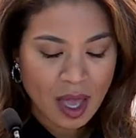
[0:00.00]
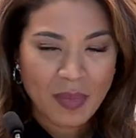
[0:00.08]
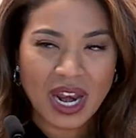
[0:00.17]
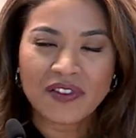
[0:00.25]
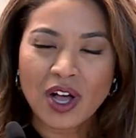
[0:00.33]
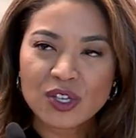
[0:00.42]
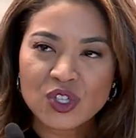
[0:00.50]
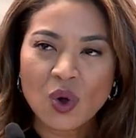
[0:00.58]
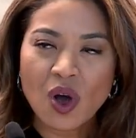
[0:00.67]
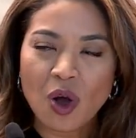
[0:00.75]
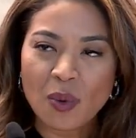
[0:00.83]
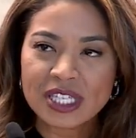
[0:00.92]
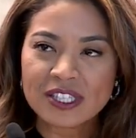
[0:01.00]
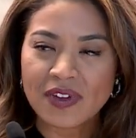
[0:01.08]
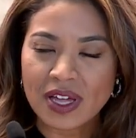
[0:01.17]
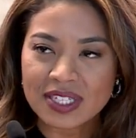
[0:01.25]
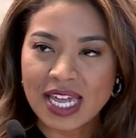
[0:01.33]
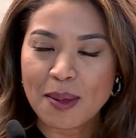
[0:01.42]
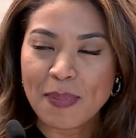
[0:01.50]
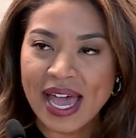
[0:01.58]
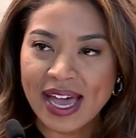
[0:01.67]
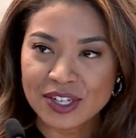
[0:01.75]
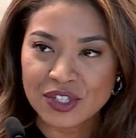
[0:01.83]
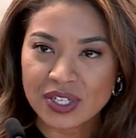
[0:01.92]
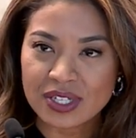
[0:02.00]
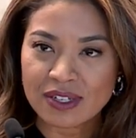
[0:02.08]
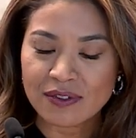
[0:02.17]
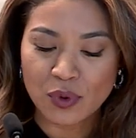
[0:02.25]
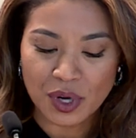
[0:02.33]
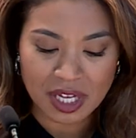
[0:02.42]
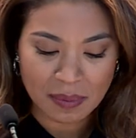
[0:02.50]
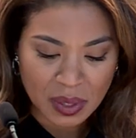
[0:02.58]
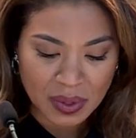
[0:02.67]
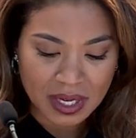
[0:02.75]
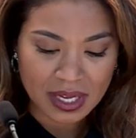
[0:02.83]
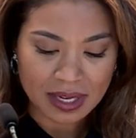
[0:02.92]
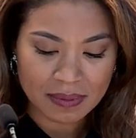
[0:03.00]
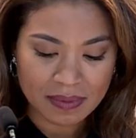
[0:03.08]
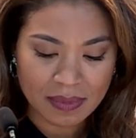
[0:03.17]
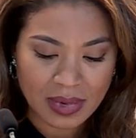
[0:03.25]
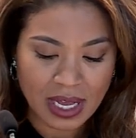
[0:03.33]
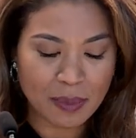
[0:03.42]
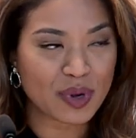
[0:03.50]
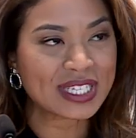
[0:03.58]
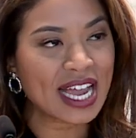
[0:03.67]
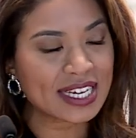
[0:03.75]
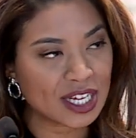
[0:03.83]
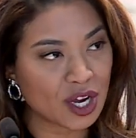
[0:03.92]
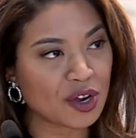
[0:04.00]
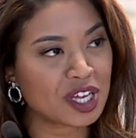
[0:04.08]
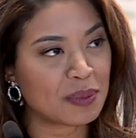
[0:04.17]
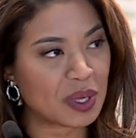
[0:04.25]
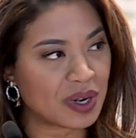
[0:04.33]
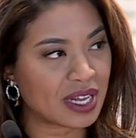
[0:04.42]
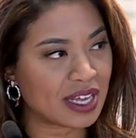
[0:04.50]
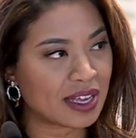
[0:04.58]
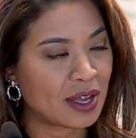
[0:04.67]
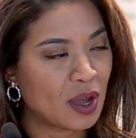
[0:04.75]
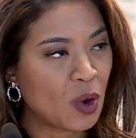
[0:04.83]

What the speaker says: But I've also always felt a passion for community and protecting our community,